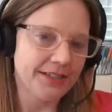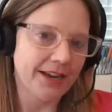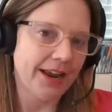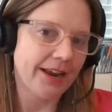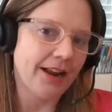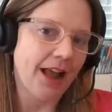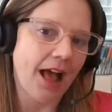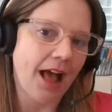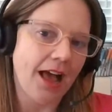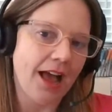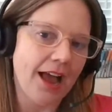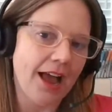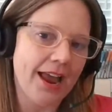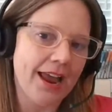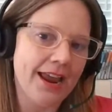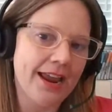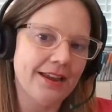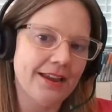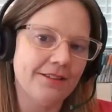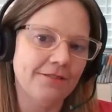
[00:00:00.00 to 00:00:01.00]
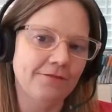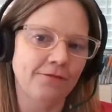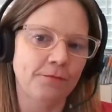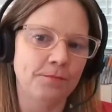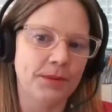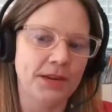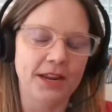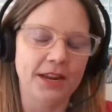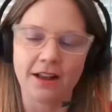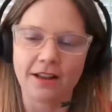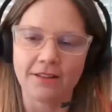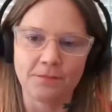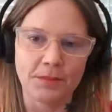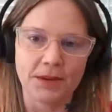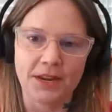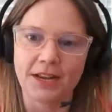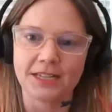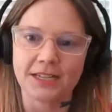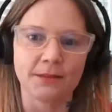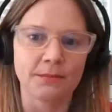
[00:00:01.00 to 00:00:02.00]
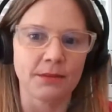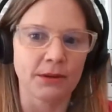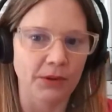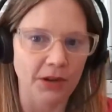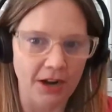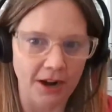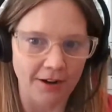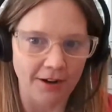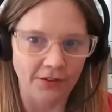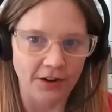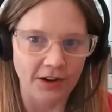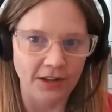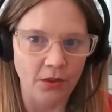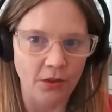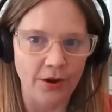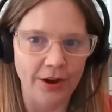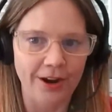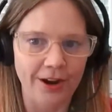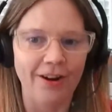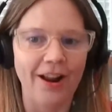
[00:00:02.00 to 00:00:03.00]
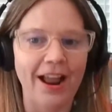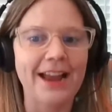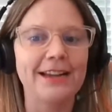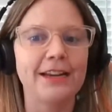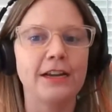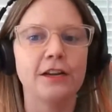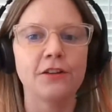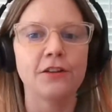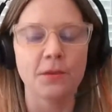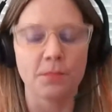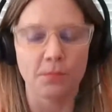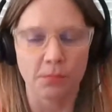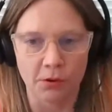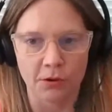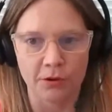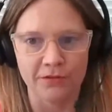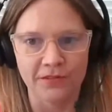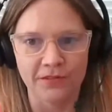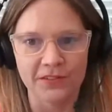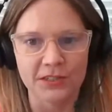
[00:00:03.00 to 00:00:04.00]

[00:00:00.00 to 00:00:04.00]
And I because because I'm a recovering lawyer, I needed the proof.